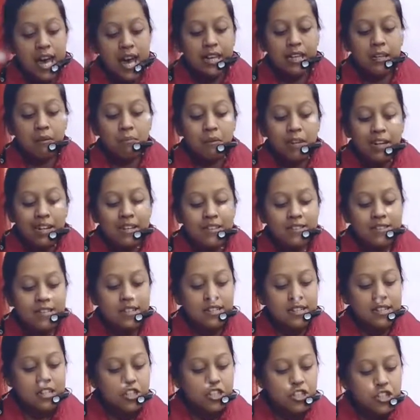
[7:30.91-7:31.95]
and he believes
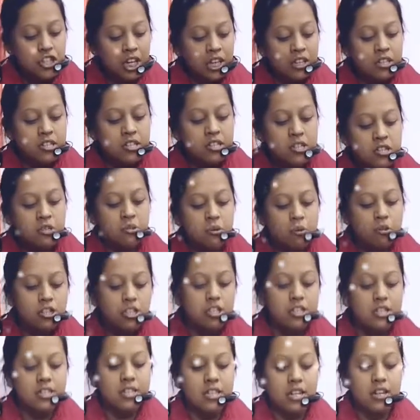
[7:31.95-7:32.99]
that a change in
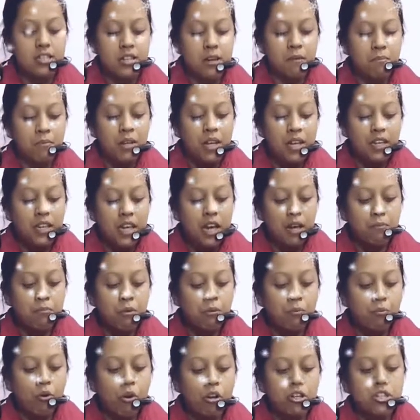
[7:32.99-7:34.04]
social setup can
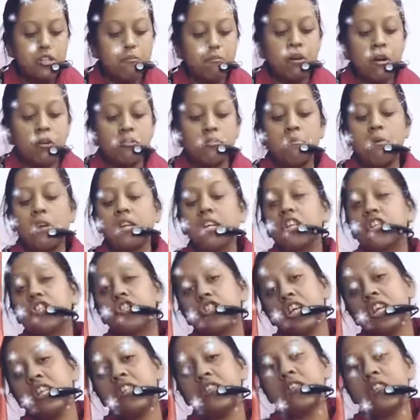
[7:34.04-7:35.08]
be brought about by a
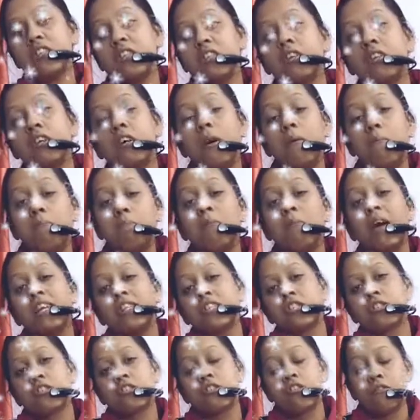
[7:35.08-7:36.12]
change in the
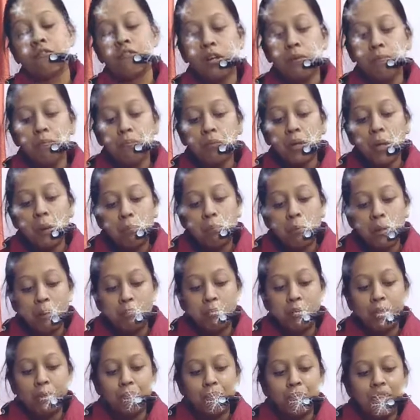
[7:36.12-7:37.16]
mindset of the
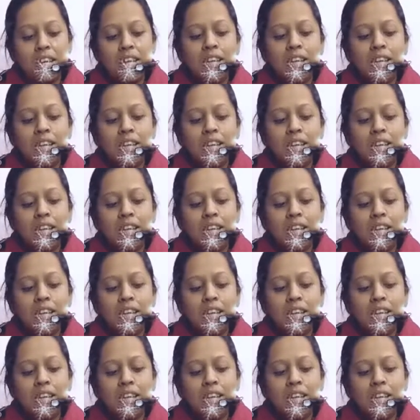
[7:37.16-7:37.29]
people.